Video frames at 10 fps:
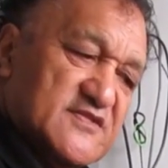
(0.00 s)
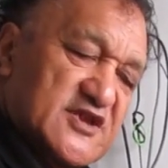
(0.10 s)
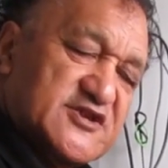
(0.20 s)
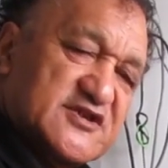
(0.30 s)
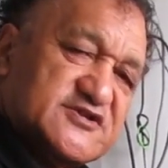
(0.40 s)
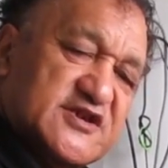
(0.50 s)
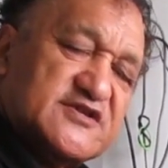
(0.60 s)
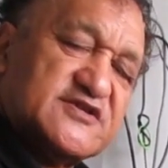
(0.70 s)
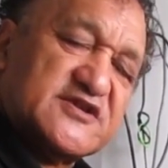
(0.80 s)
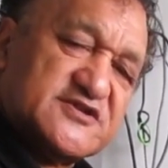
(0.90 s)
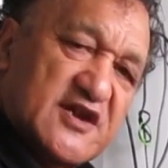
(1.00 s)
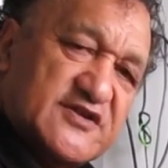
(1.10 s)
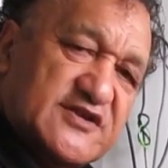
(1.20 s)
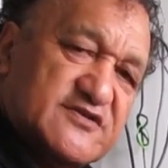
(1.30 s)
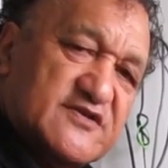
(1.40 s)
The judge said, there's no
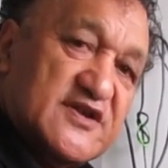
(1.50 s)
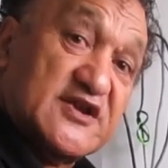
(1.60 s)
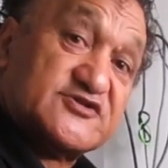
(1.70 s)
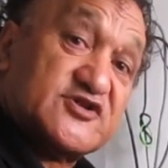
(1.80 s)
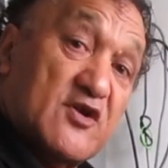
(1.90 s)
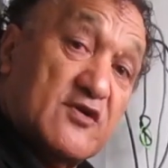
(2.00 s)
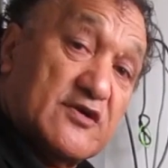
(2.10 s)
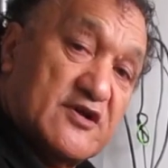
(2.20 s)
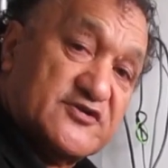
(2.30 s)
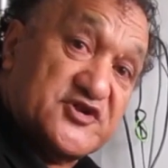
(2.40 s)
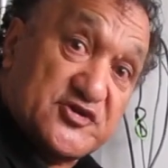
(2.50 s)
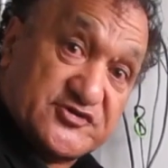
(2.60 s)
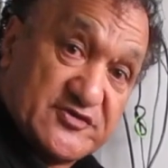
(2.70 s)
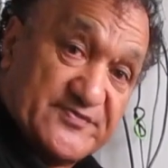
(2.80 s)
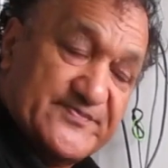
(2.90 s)
need to. It's all on
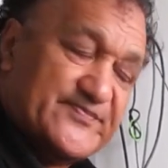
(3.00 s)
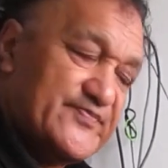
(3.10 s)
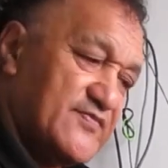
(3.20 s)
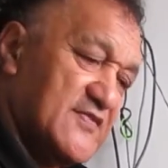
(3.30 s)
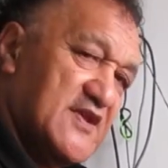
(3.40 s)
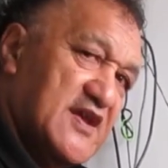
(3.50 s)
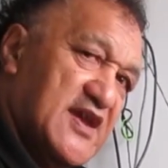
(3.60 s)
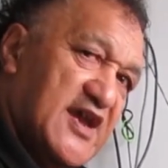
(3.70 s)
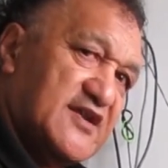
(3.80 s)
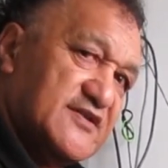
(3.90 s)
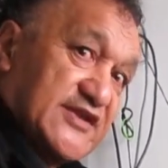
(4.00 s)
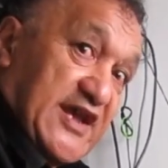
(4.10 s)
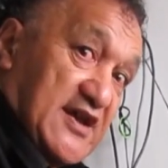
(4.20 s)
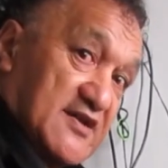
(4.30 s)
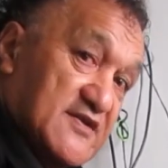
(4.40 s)
YouTube. And
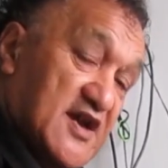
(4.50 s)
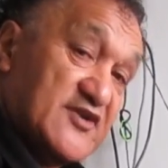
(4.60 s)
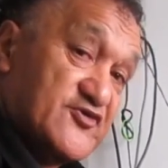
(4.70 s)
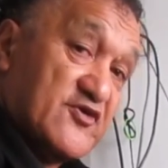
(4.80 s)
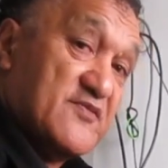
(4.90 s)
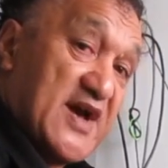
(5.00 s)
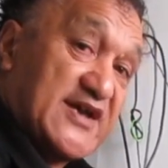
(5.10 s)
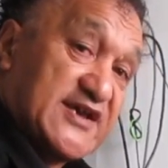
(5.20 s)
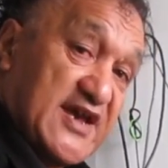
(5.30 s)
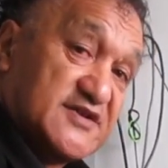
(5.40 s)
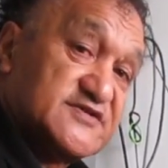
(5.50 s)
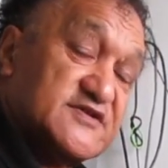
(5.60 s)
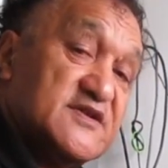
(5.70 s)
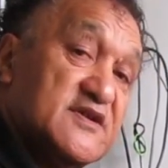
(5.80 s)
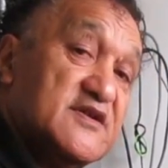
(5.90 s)
there, I draw my case.